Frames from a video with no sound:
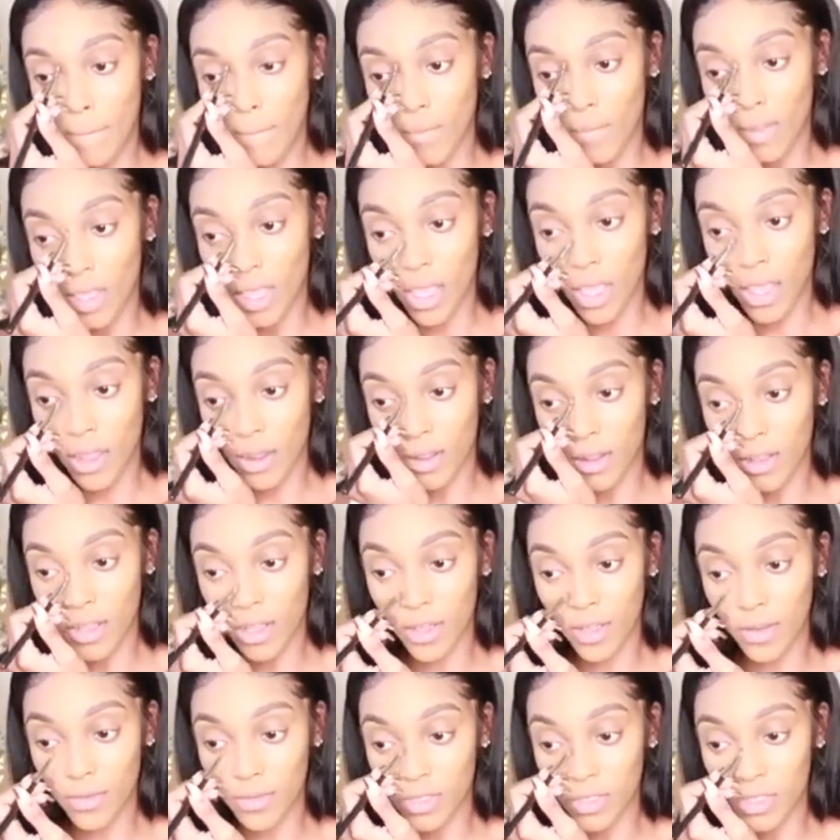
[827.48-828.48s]
Here
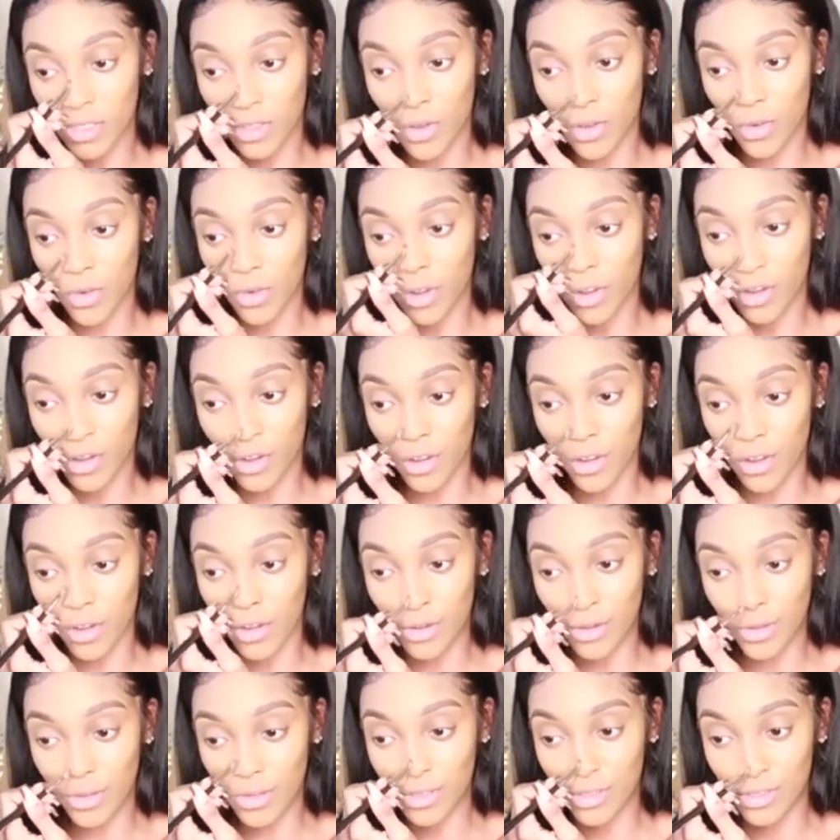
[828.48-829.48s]
comes old
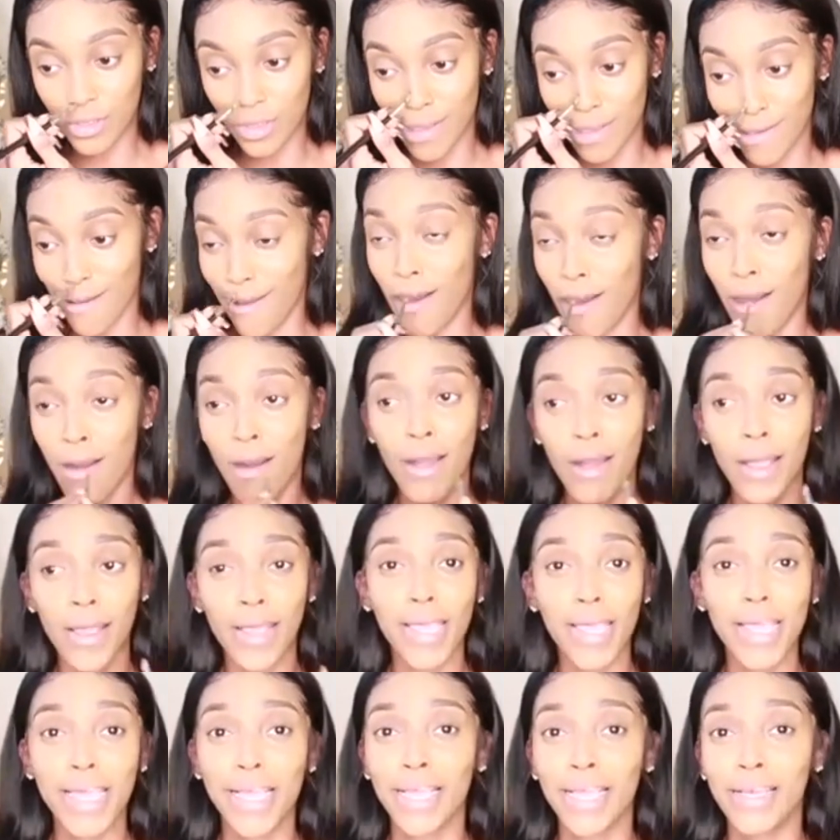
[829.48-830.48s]
girl's aunt,
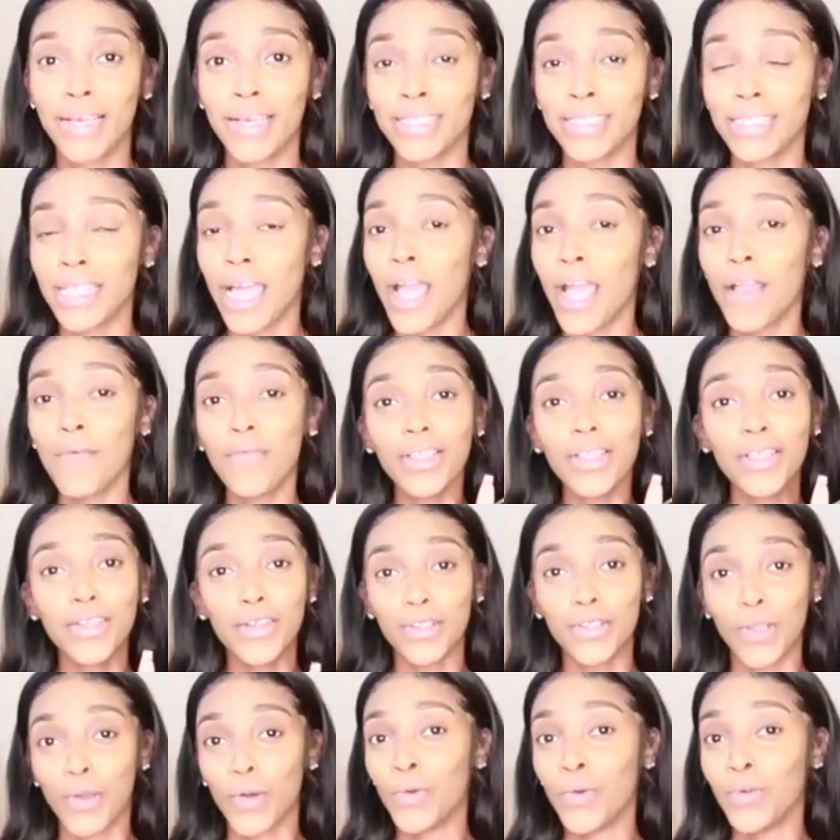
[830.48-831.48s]
because I really don't
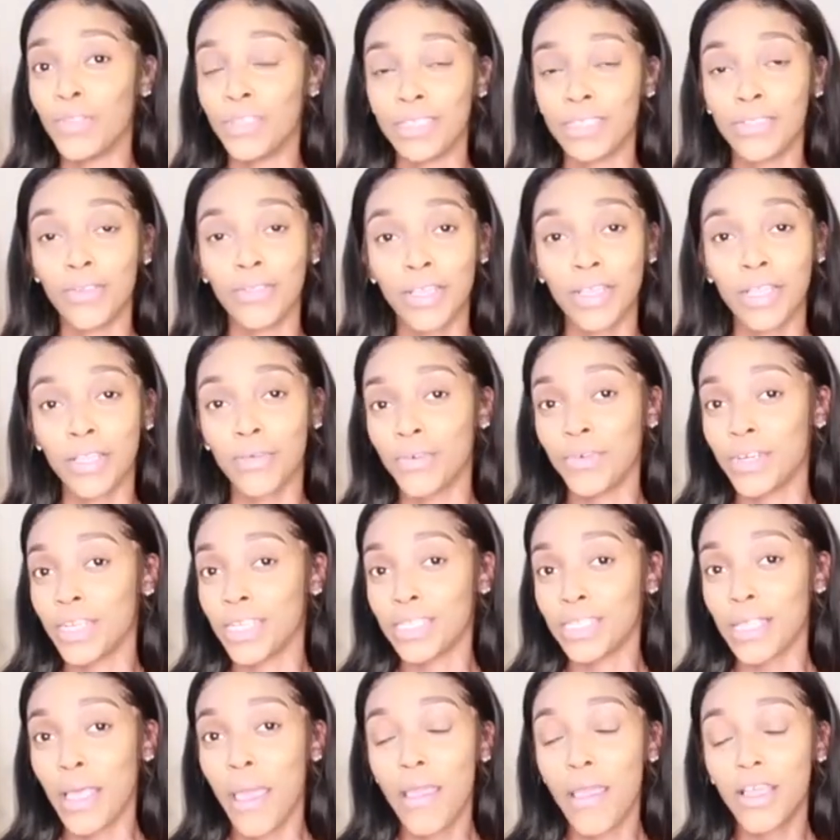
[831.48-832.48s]
know who this old lady was.
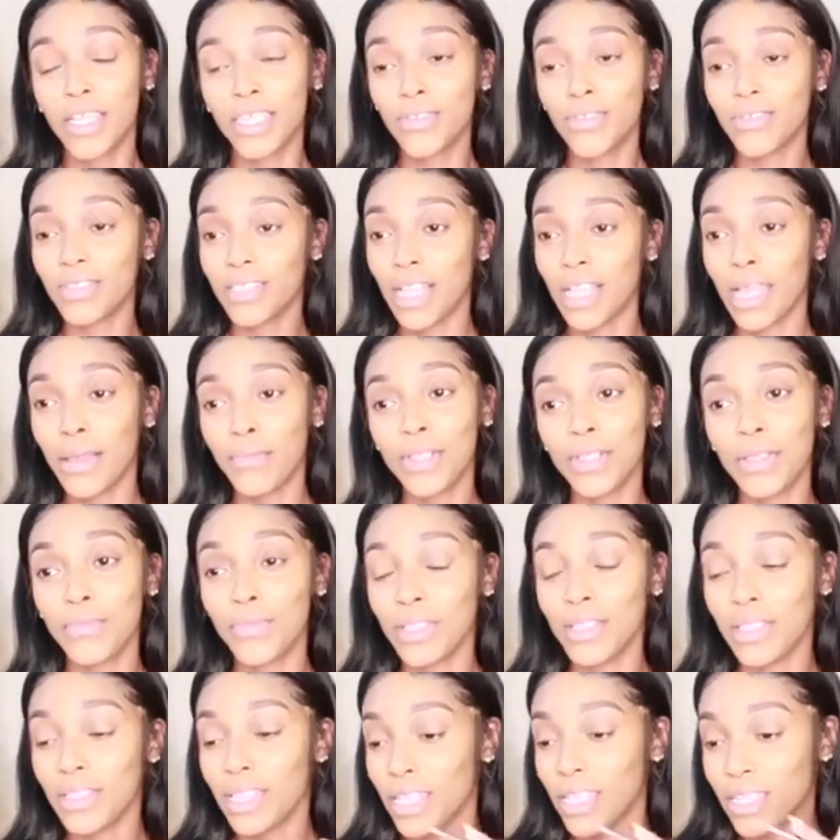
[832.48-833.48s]
She was claiming to be
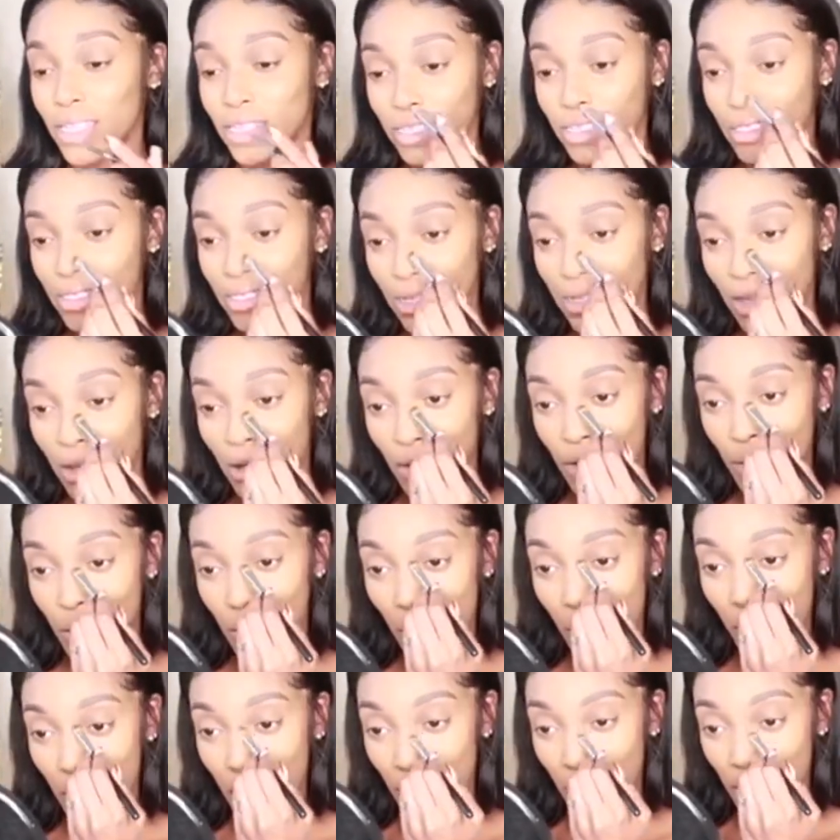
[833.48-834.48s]
the
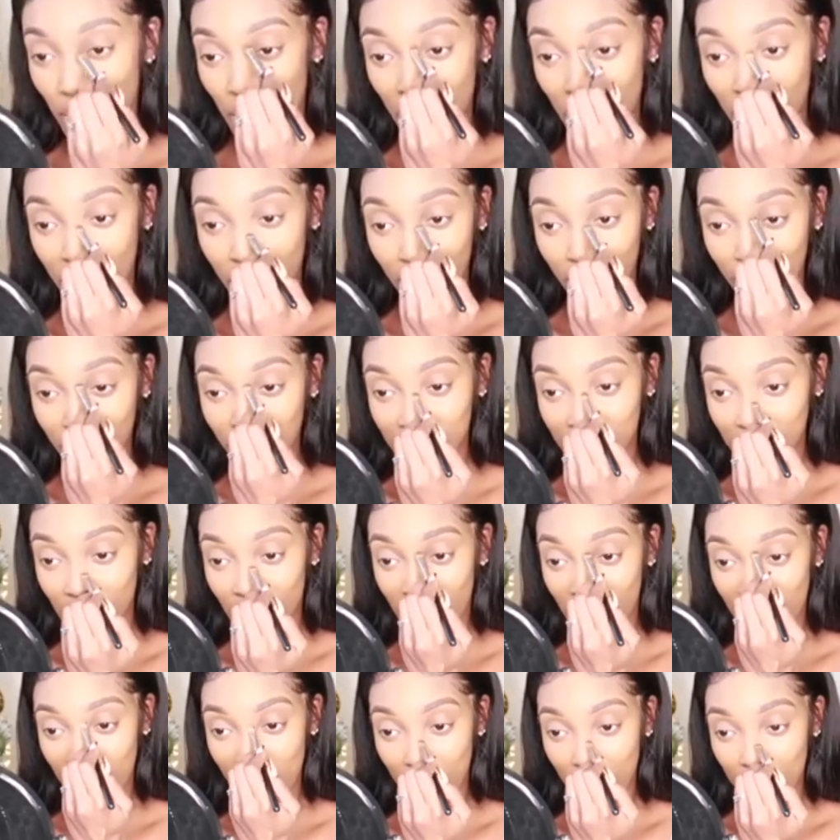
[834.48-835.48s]
girl's
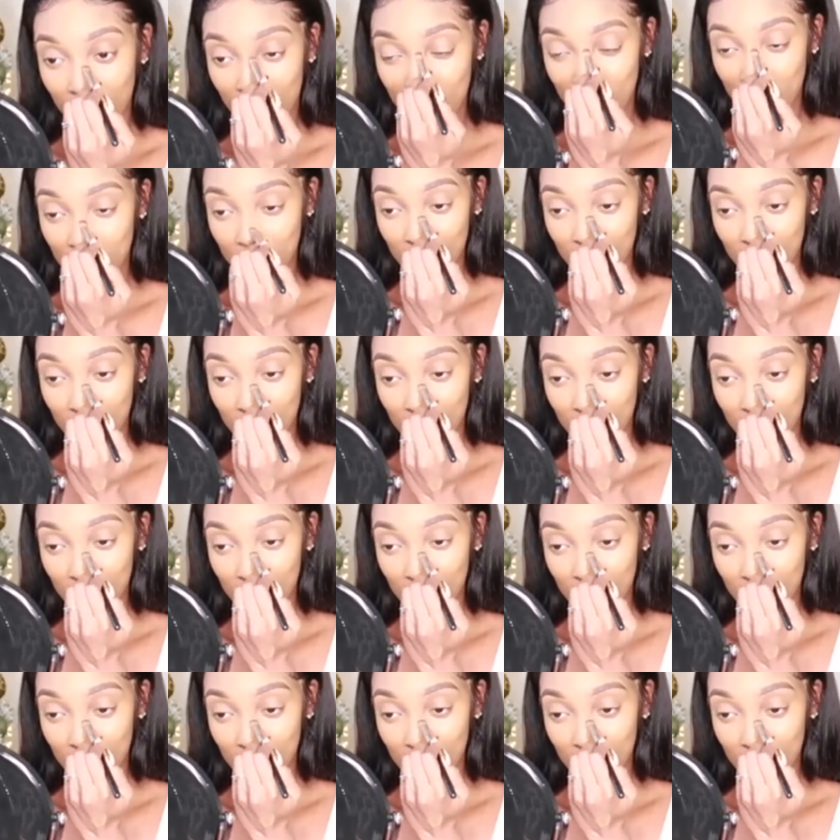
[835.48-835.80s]
aunt.